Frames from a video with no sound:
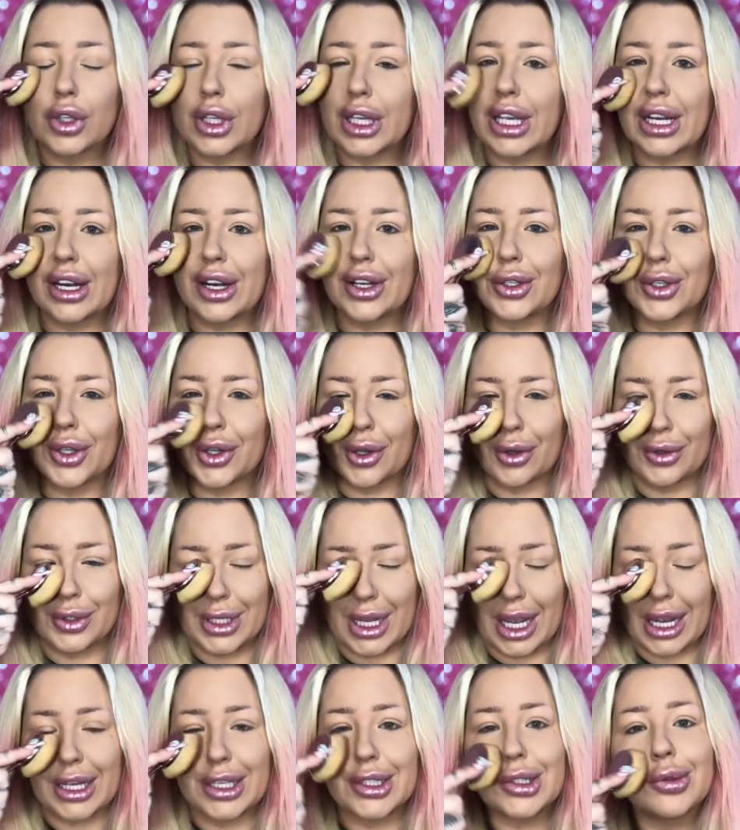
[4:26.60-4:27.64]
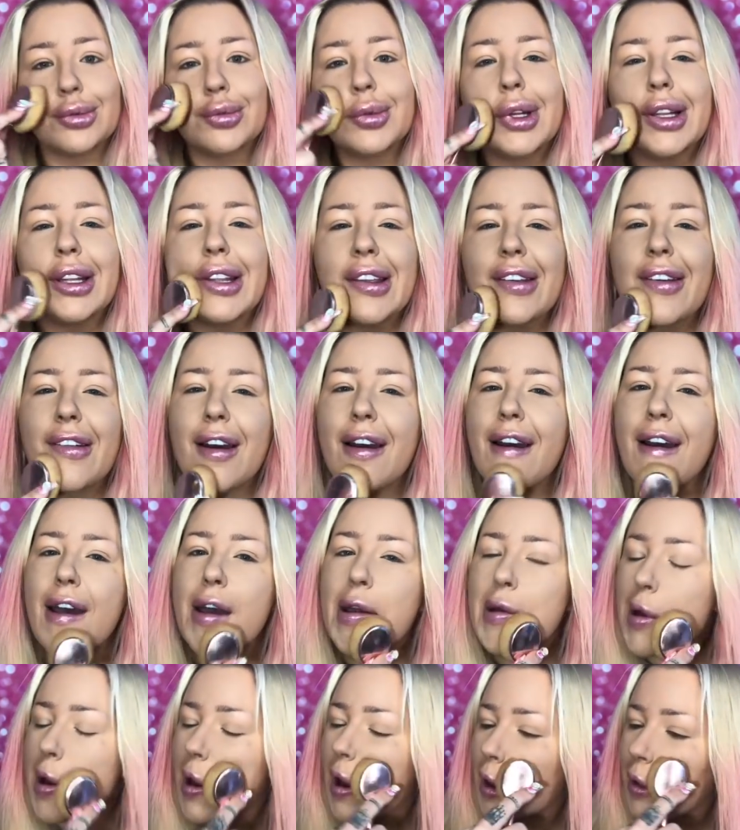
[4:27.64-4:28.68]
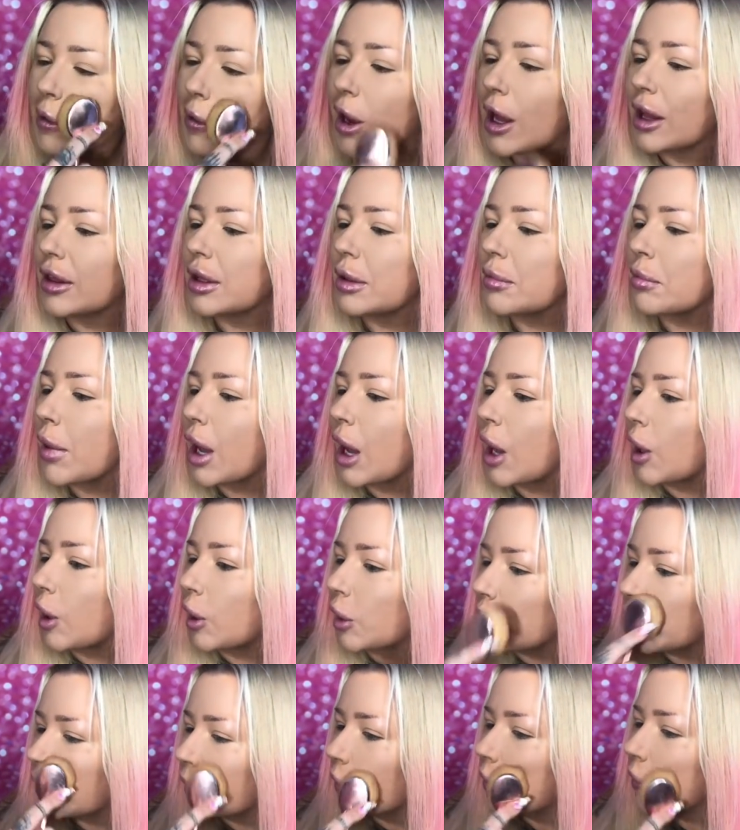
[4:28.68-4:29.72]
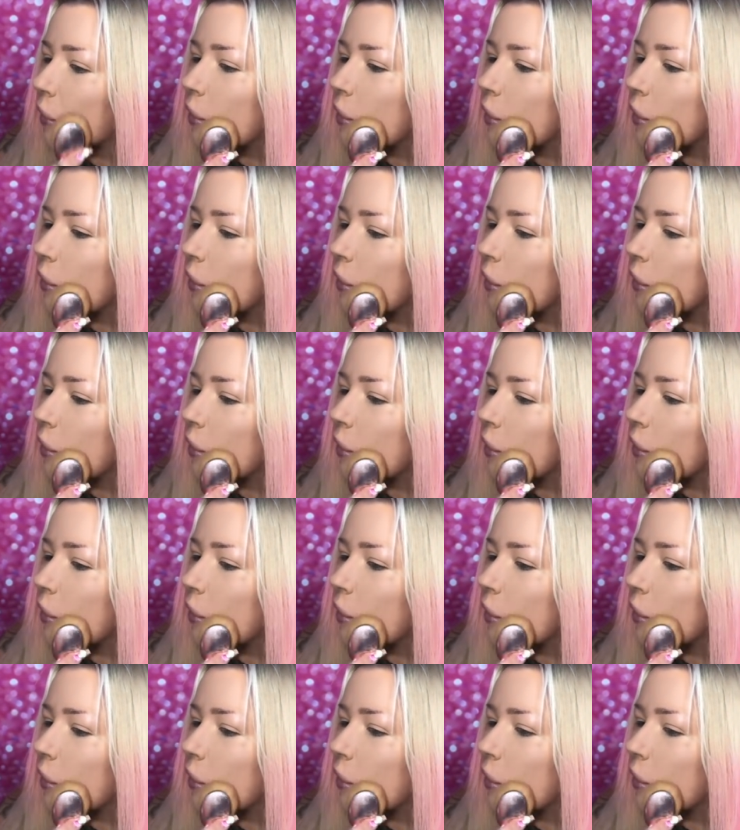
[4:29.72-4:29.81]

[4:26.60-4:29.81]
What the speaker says: Get under those eyes really good, around the mouth.